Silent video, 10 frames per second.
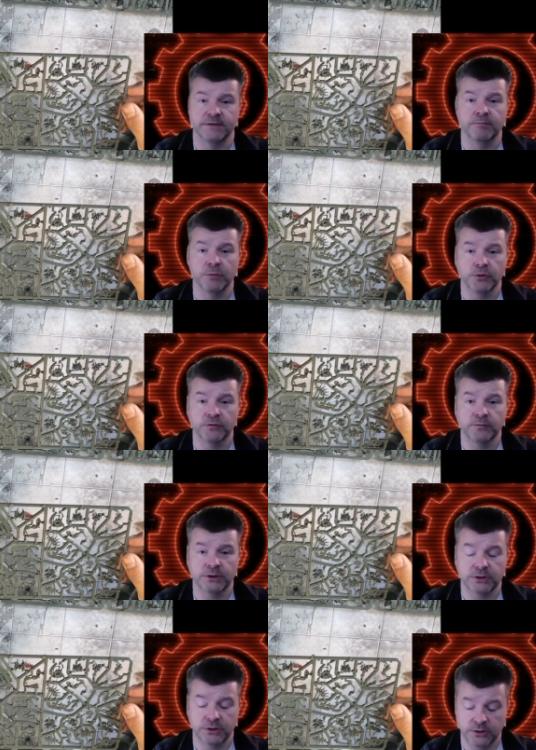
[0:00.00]
of
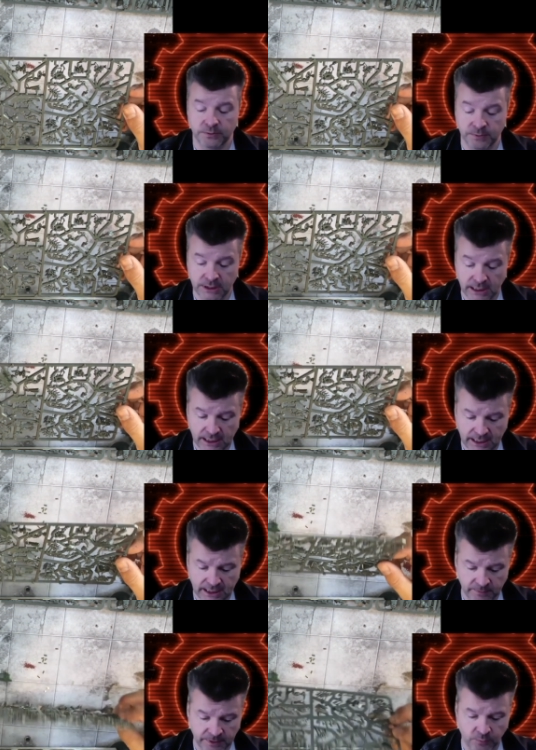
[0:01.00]
movement to them. And I
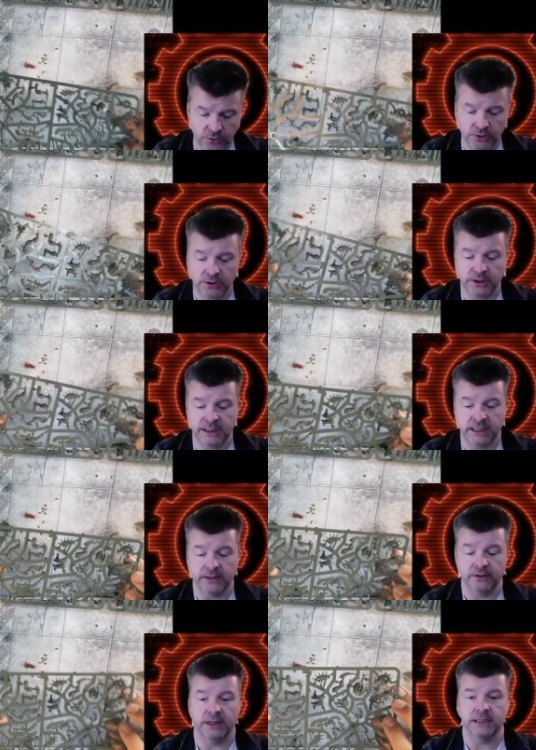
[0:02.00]
mean, we're looking
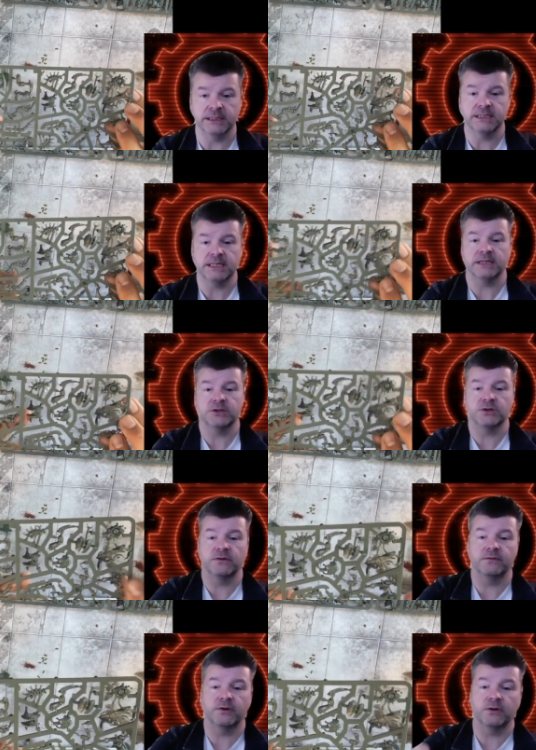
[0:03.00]
here and seeing sort
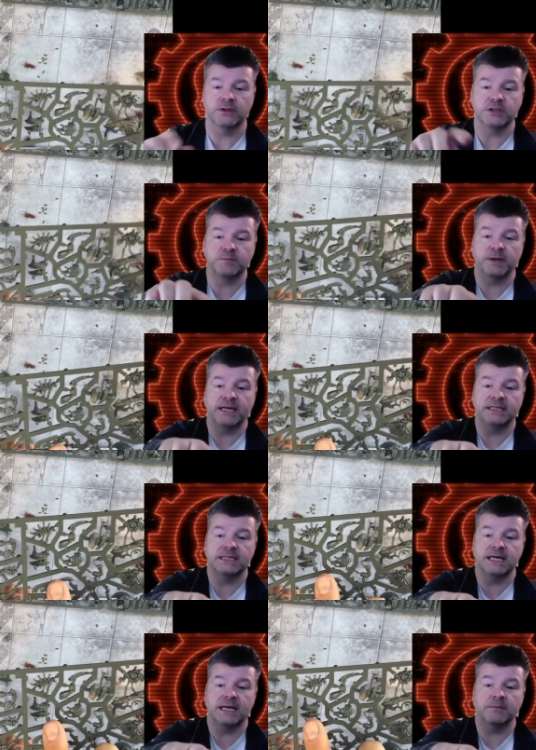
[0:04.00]
of on the spine
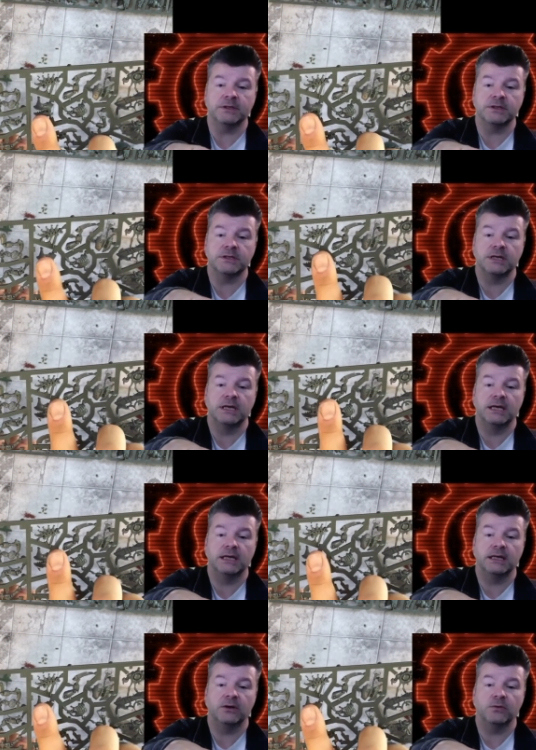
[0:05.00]
segments,
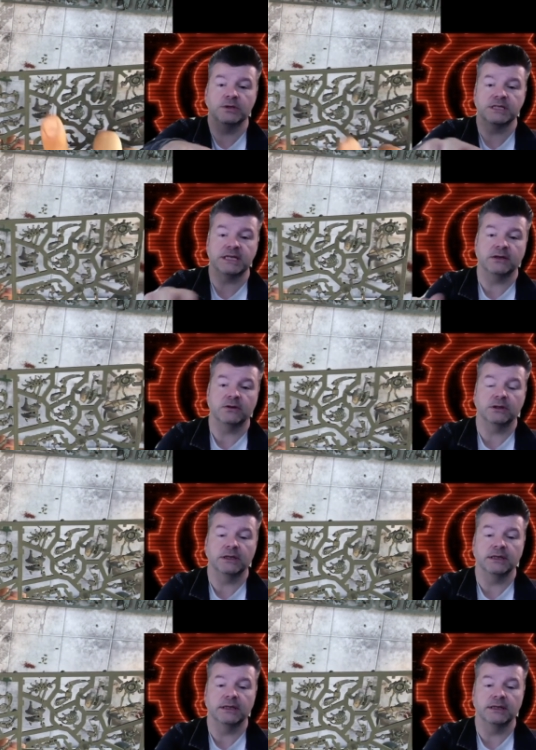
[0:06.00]
you know, we're seeing all
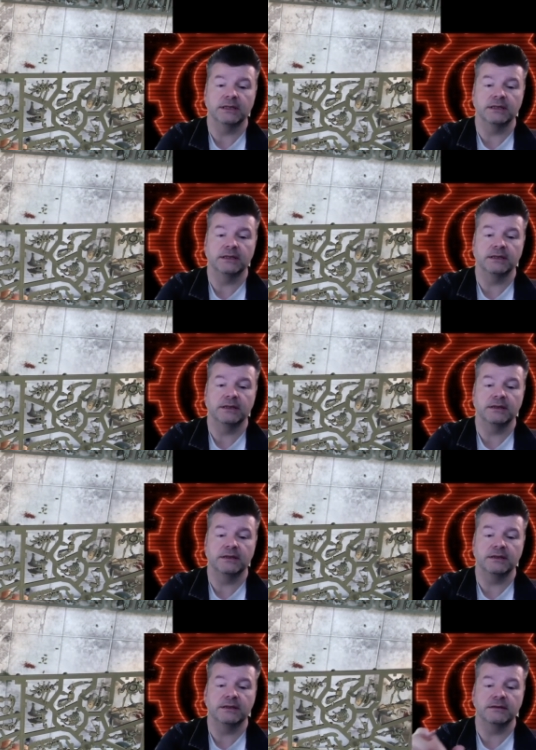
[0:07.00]
the,
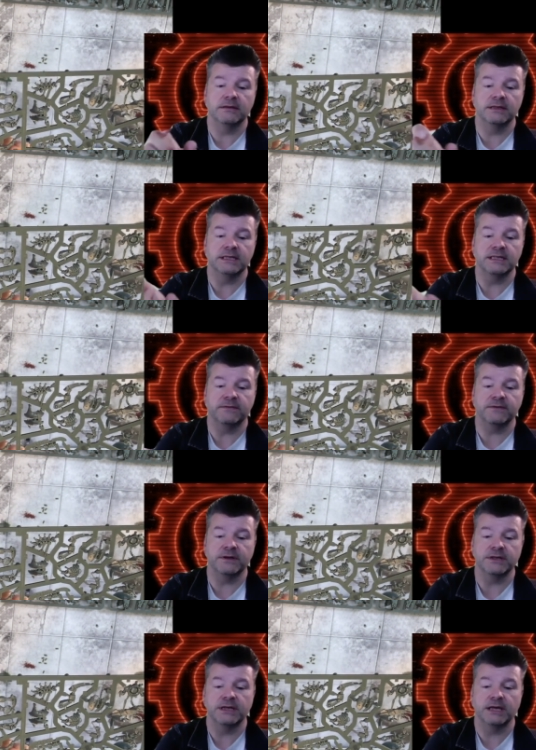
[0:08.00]
the
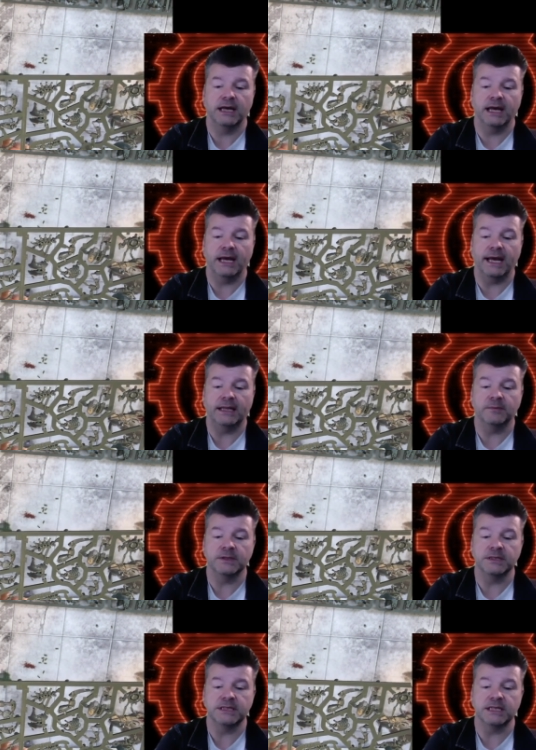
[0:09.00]
different uh,
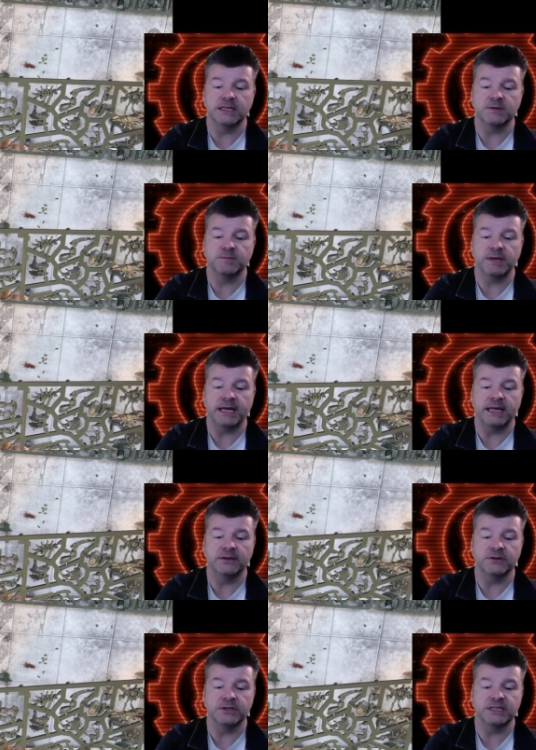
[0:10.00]
elements to the spine and
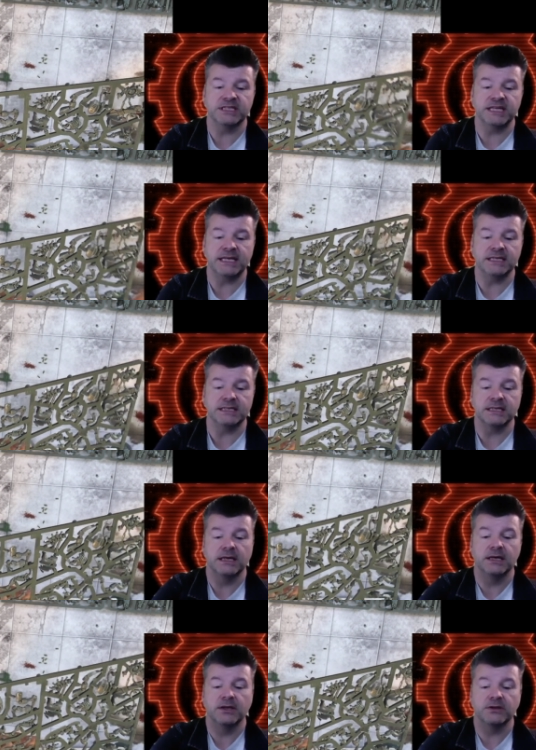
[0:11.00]
there's a sense,
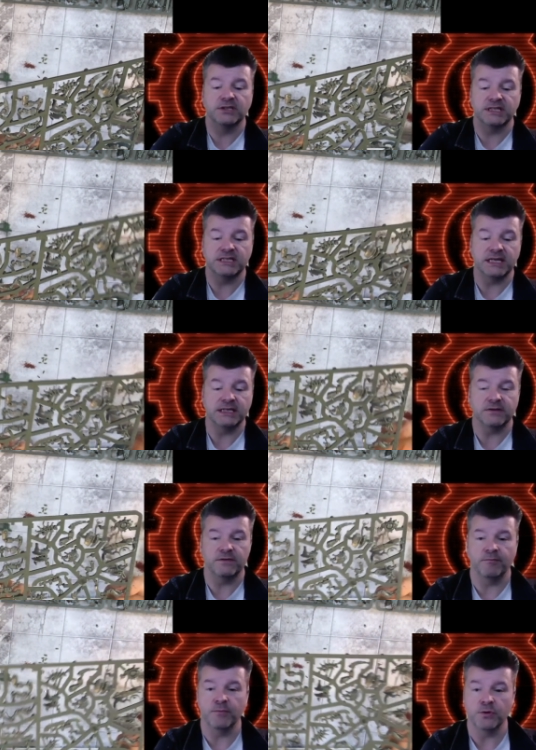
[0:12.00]
there's a sense of
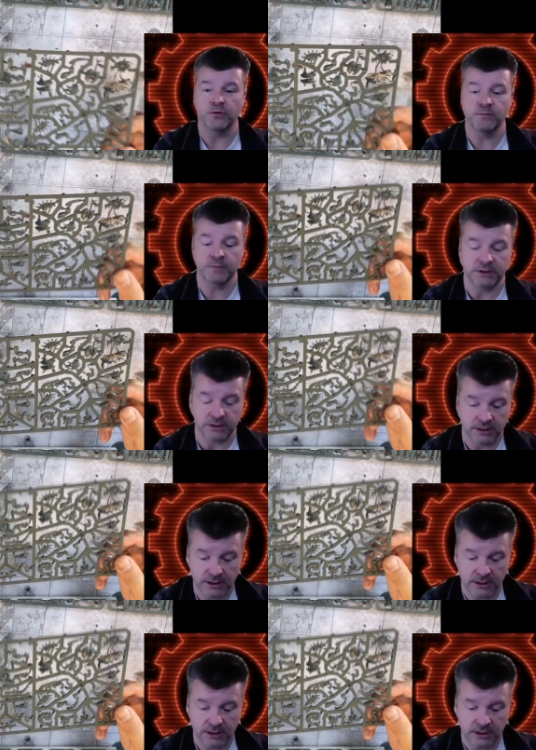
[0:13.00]
movement